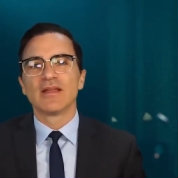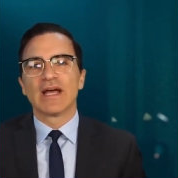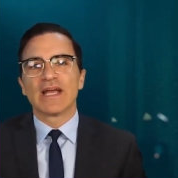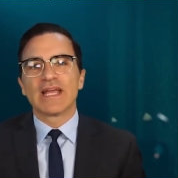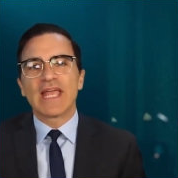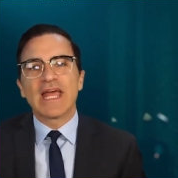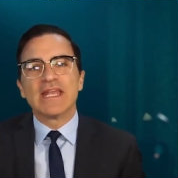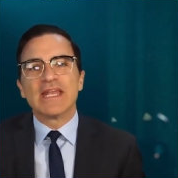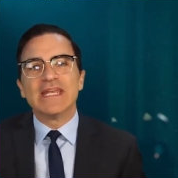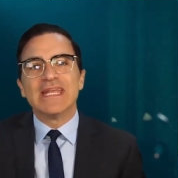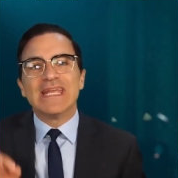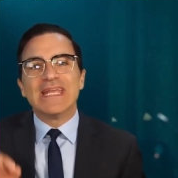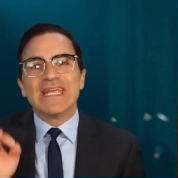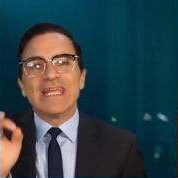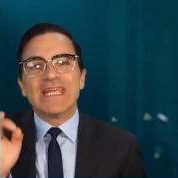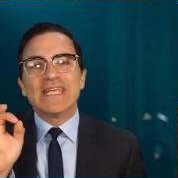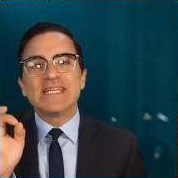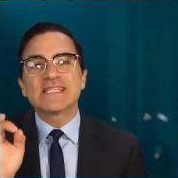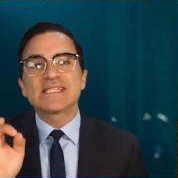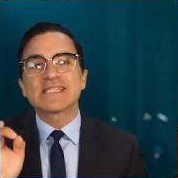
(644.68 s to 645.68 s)
Again,
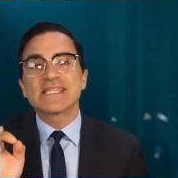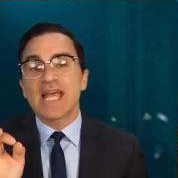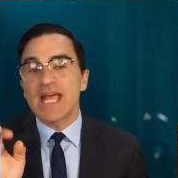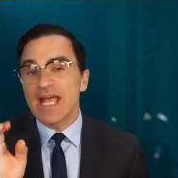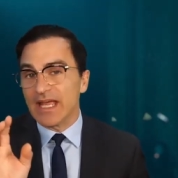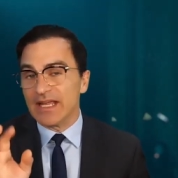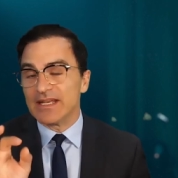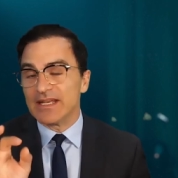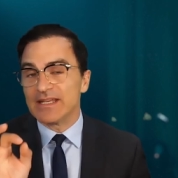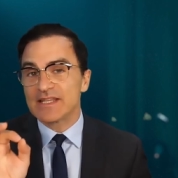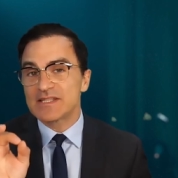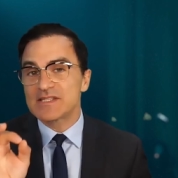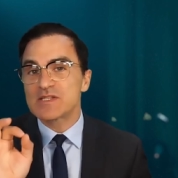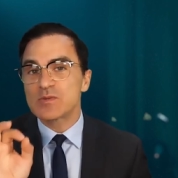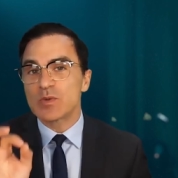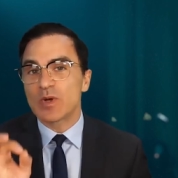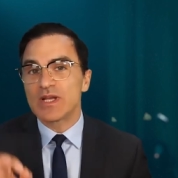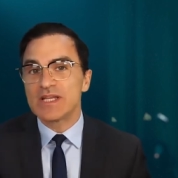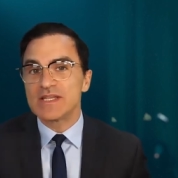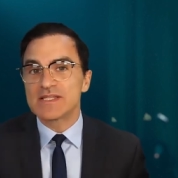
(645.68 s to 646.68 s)
he said, this
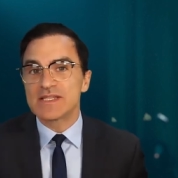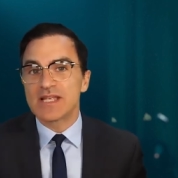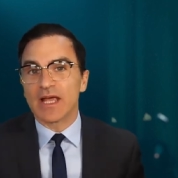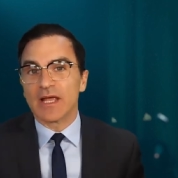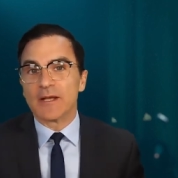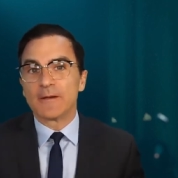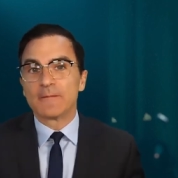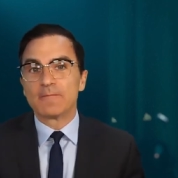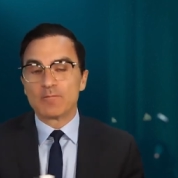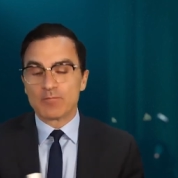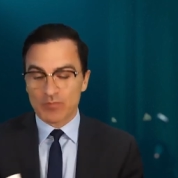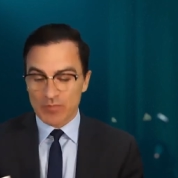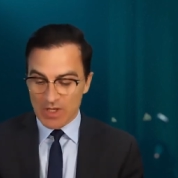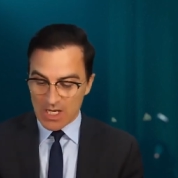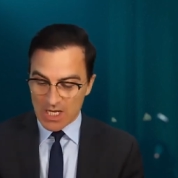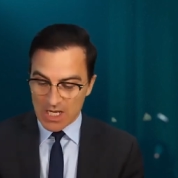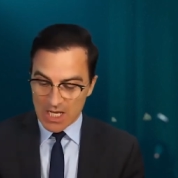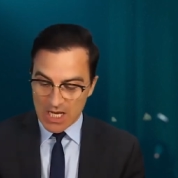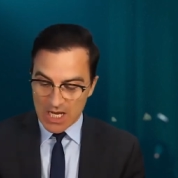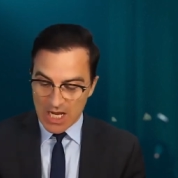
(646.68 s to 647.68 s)
is what he said,
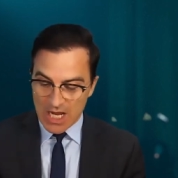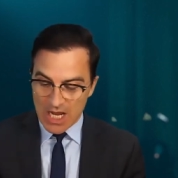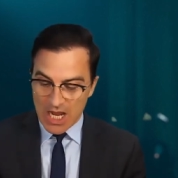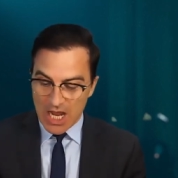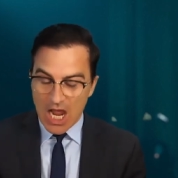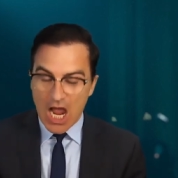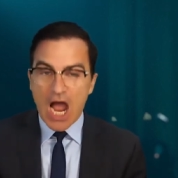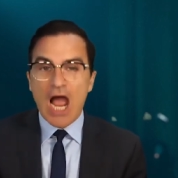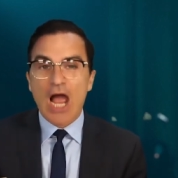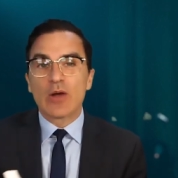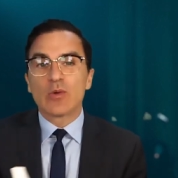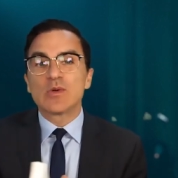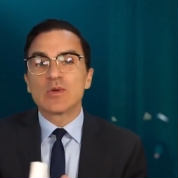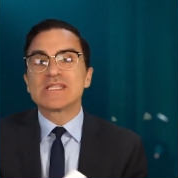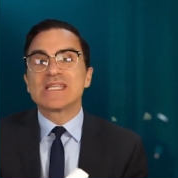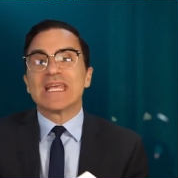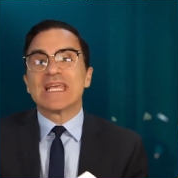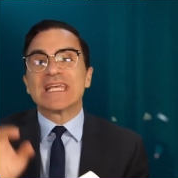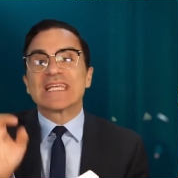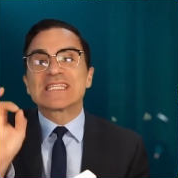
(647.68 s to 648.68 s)
I
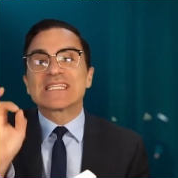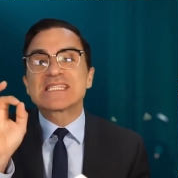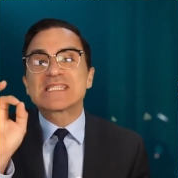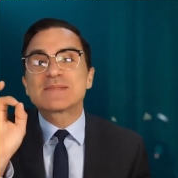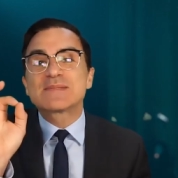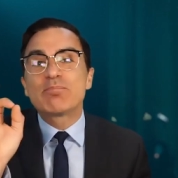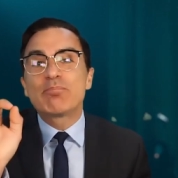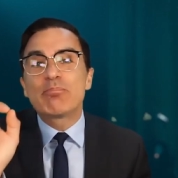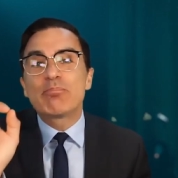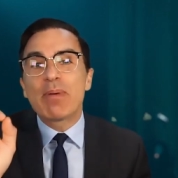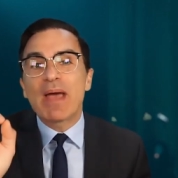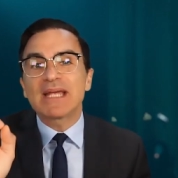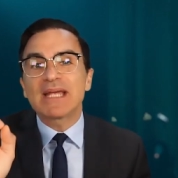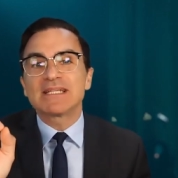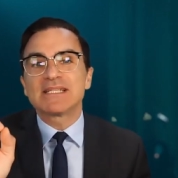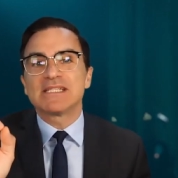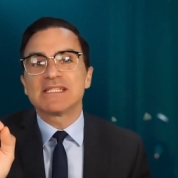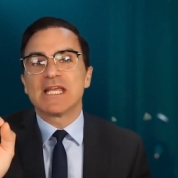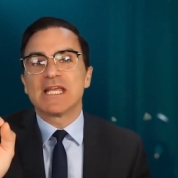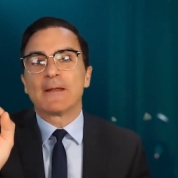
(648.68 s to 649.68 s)
was
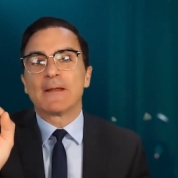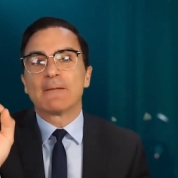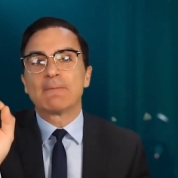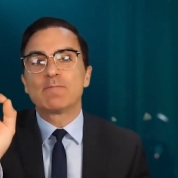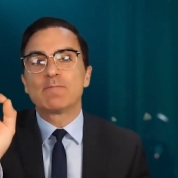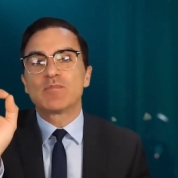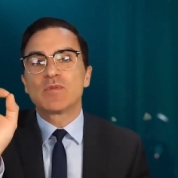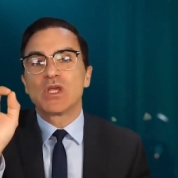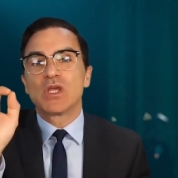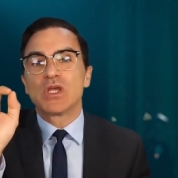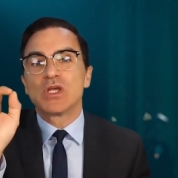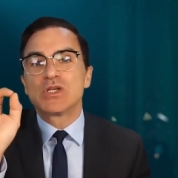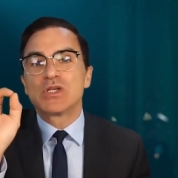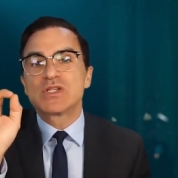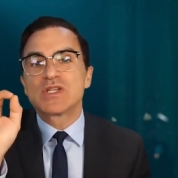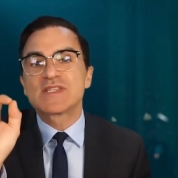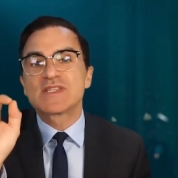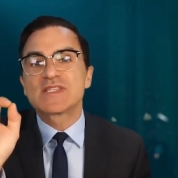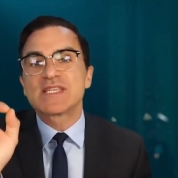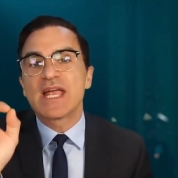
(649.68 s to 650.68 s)
expecting
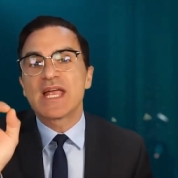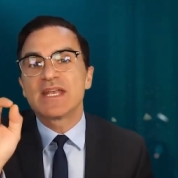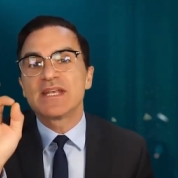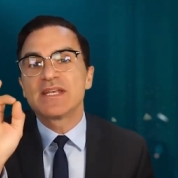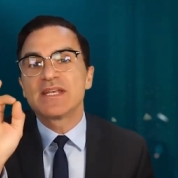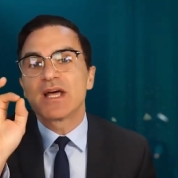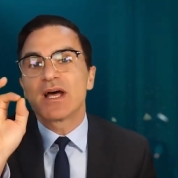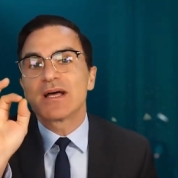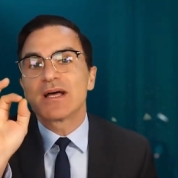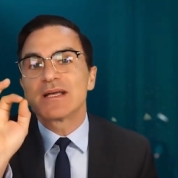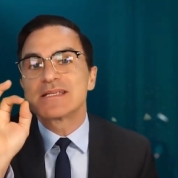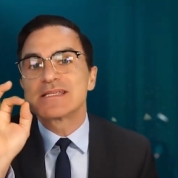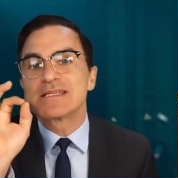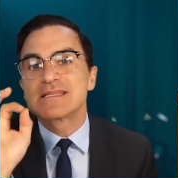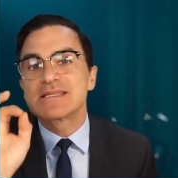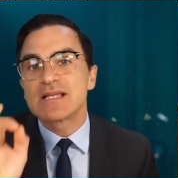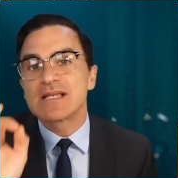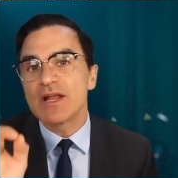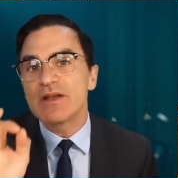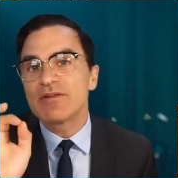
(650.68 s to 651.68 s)
to send a
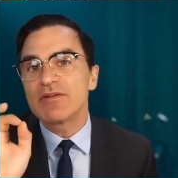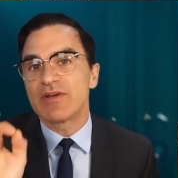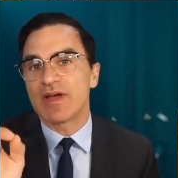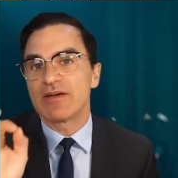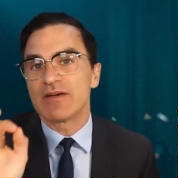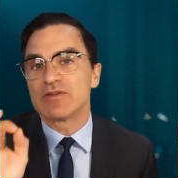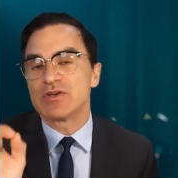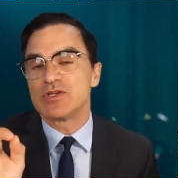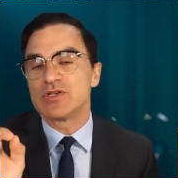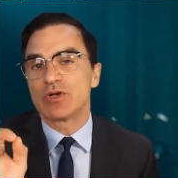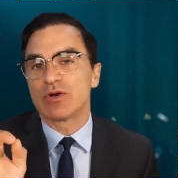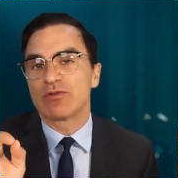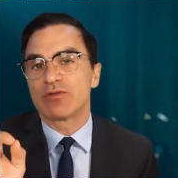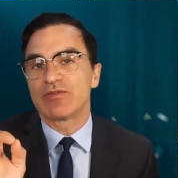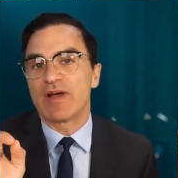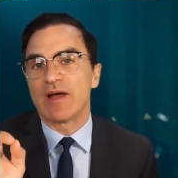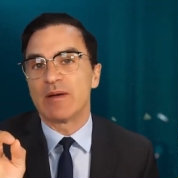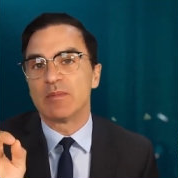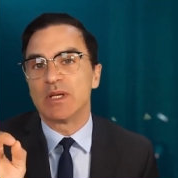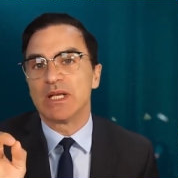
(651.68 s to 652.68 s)
son of heaven to your
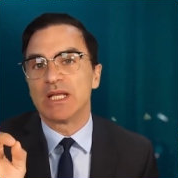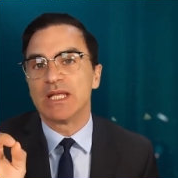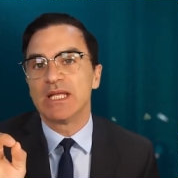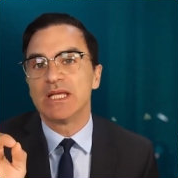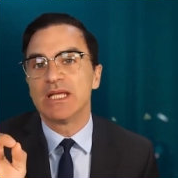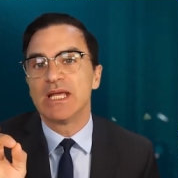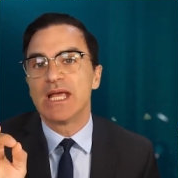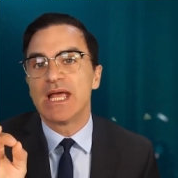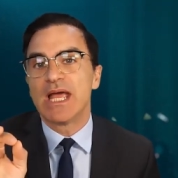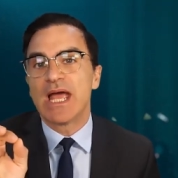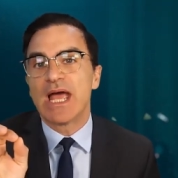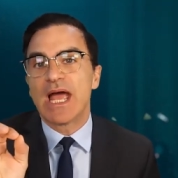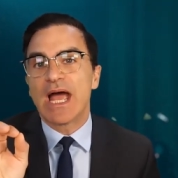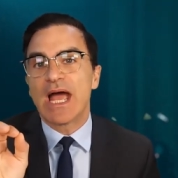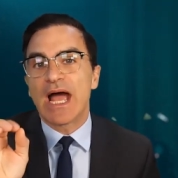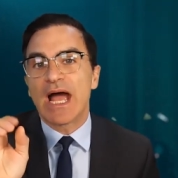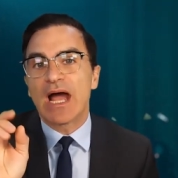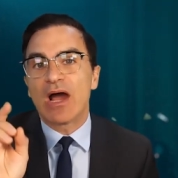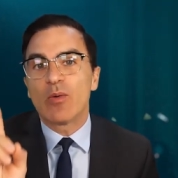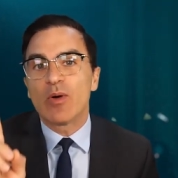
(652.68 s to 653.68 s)
family.
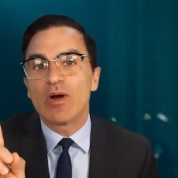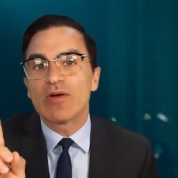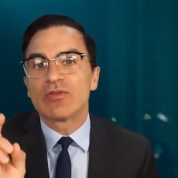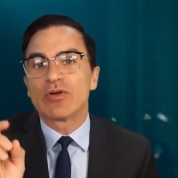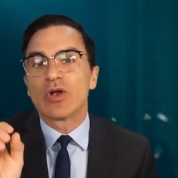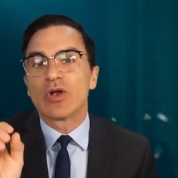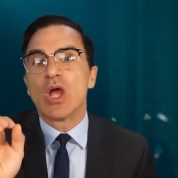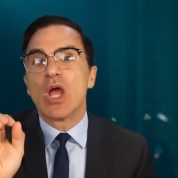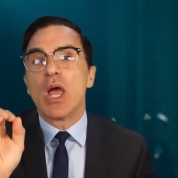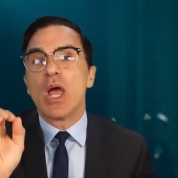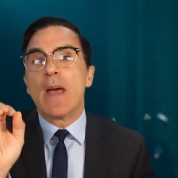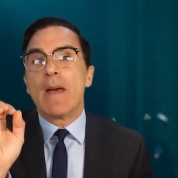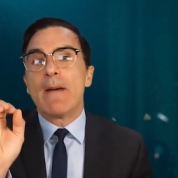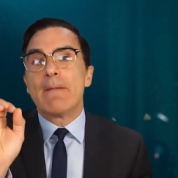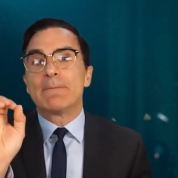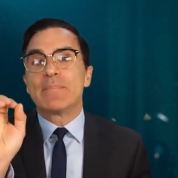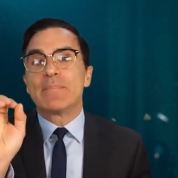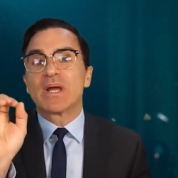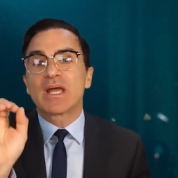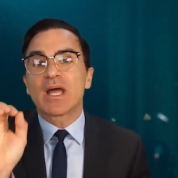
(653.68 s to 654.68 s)
However,
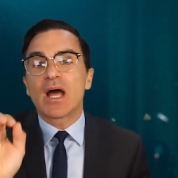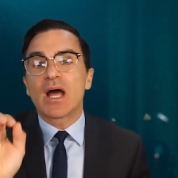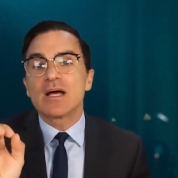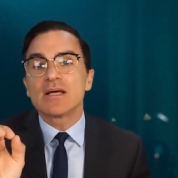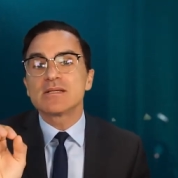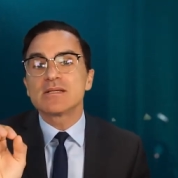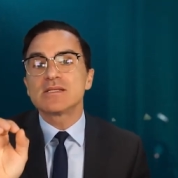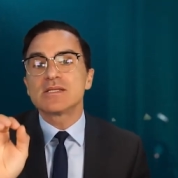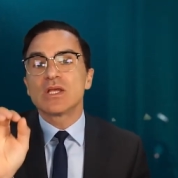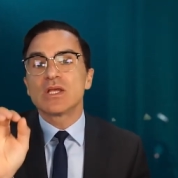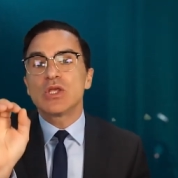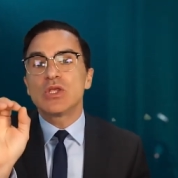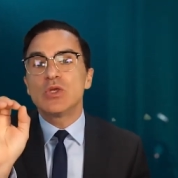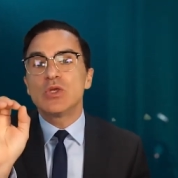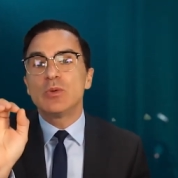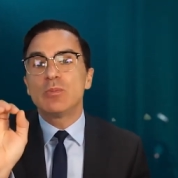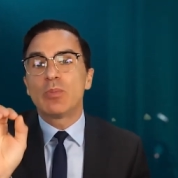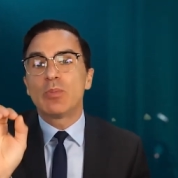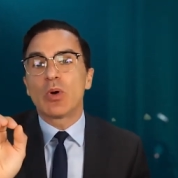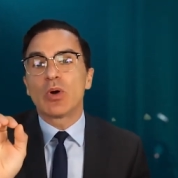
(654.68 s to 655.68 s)
because
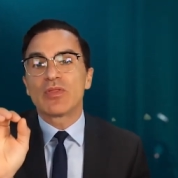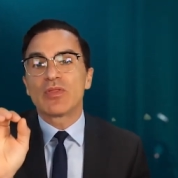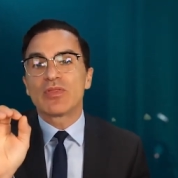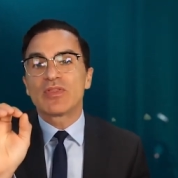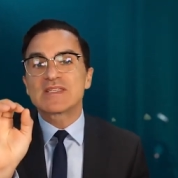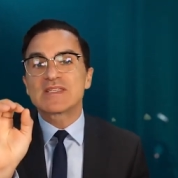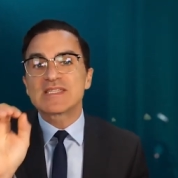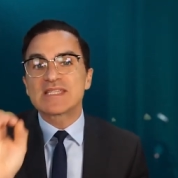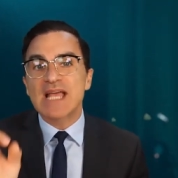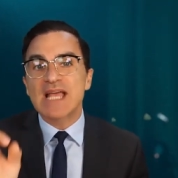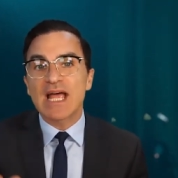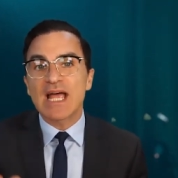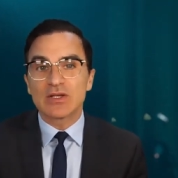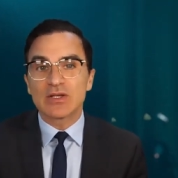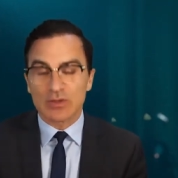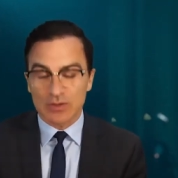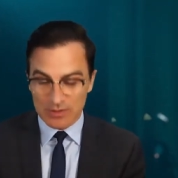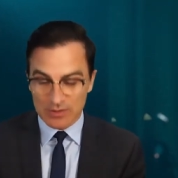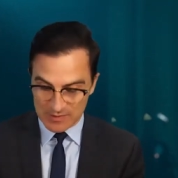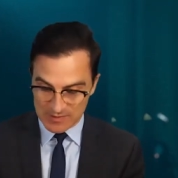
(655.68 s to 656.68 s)
you bought the
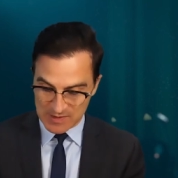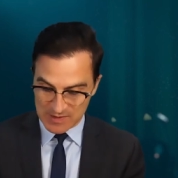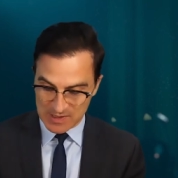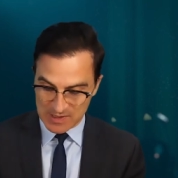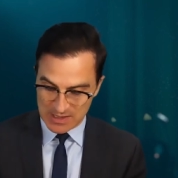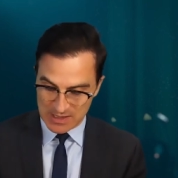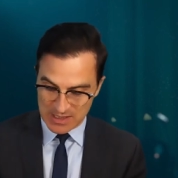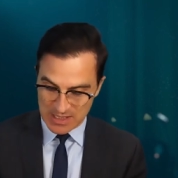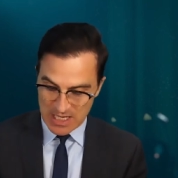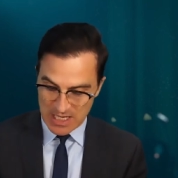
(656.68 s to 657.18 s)
sandals,